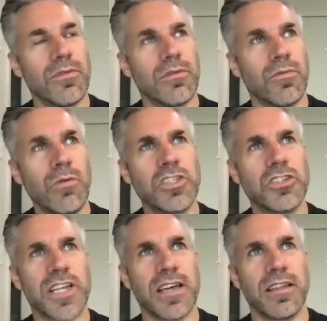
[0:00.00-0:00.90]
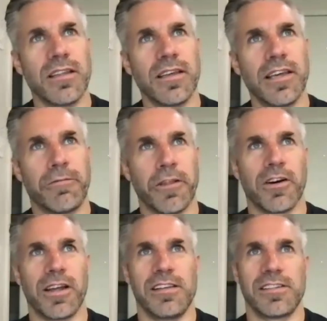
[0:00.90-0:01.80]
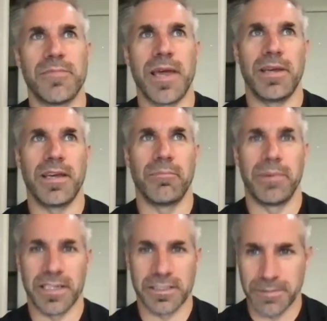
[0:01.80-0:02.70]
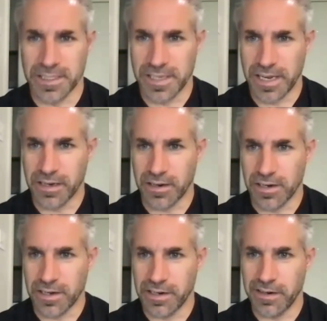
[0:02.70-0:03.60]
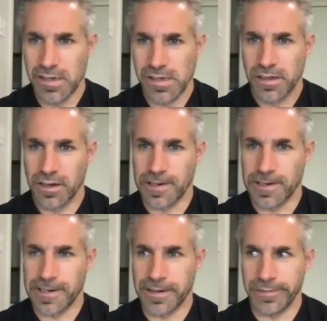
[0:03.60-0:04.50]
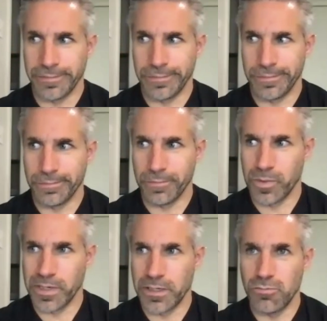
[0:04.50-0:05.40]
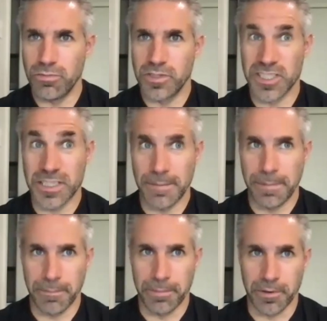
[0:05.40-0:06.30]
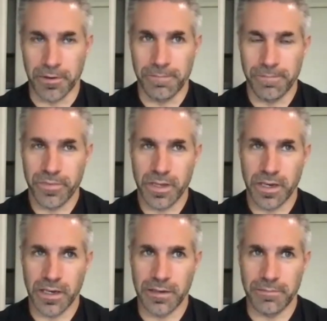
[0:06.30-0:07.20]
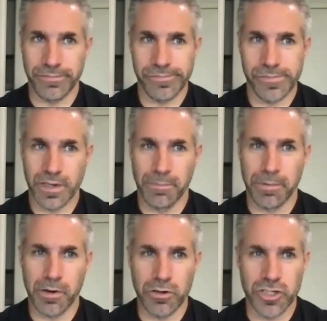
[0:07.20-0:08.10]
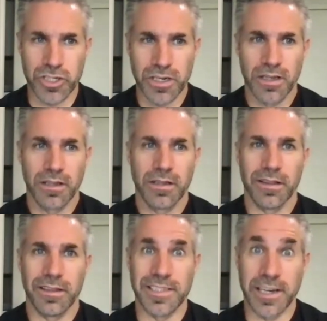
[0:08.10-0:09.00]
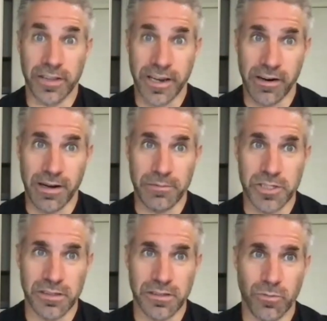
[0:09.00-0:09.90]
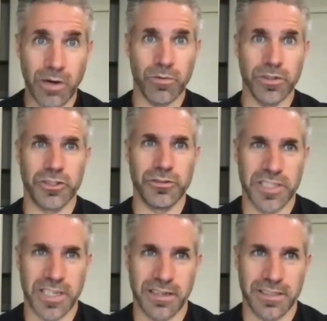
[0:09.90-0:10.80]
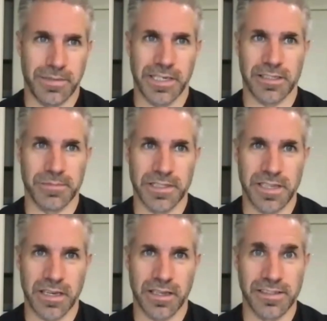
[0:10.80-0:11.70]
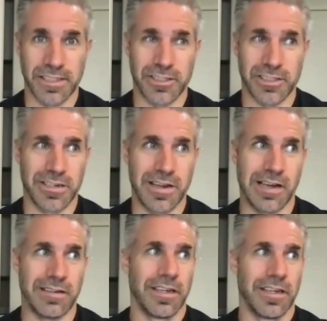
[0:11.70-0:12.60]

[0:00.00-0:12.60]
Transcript: what would you say if there is maybe a biggest mistake on when you see people approach these healthcare options? What would you say is the biggest mistake? Is it just not